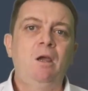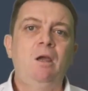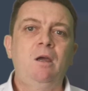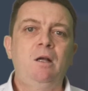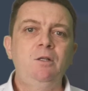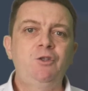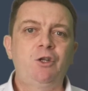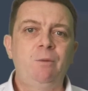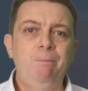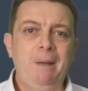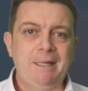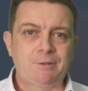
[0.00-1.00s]
culture
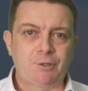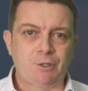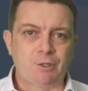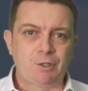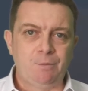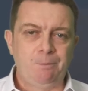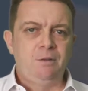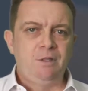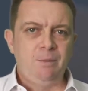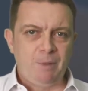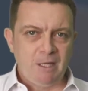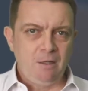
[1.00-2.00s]
matters.
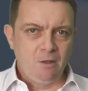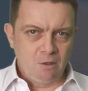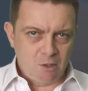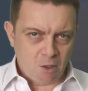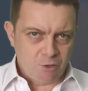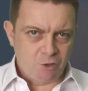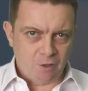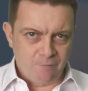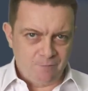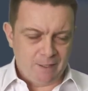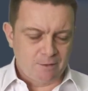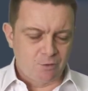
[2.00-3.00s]
Depending on cultural
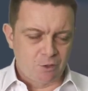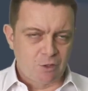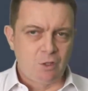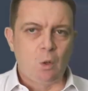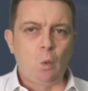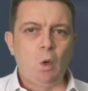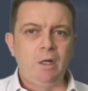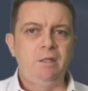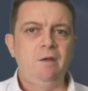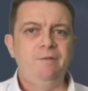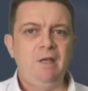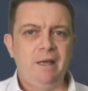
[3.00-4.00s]
factors, the quality
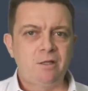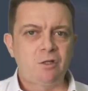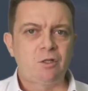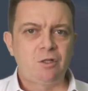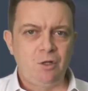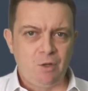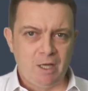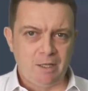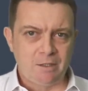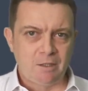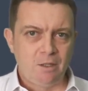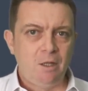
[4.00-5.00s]
of the answers you
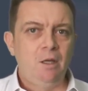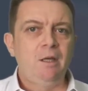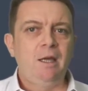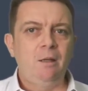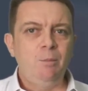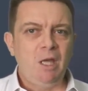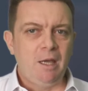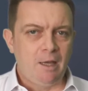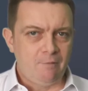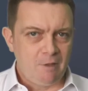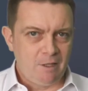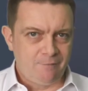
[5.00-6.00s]
get can be
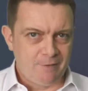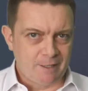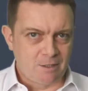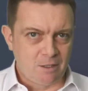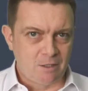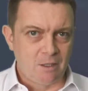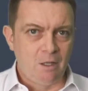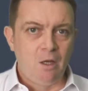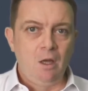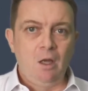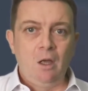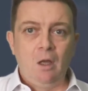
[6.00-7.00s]
heavily affected
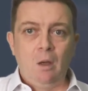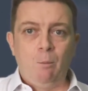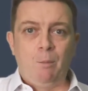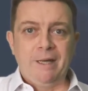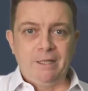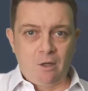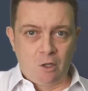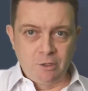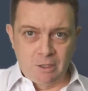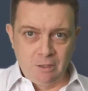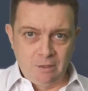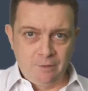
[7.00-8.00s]
by the
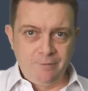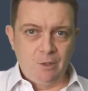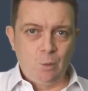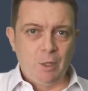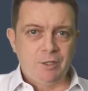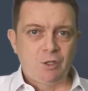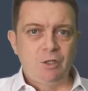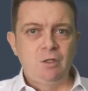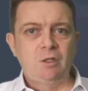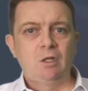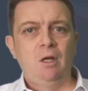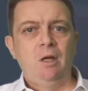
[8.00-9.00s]
content of your
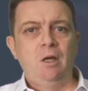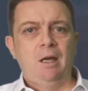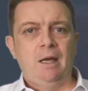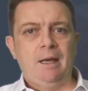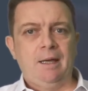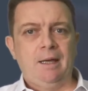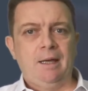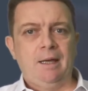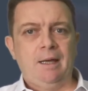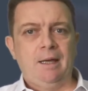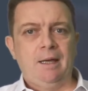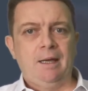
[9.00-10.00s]
questions and
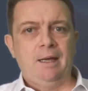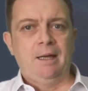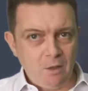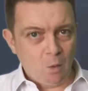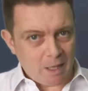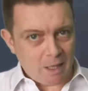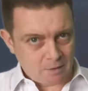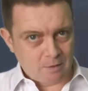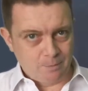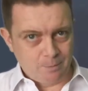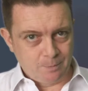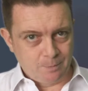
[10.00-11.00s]
by the way you ask them.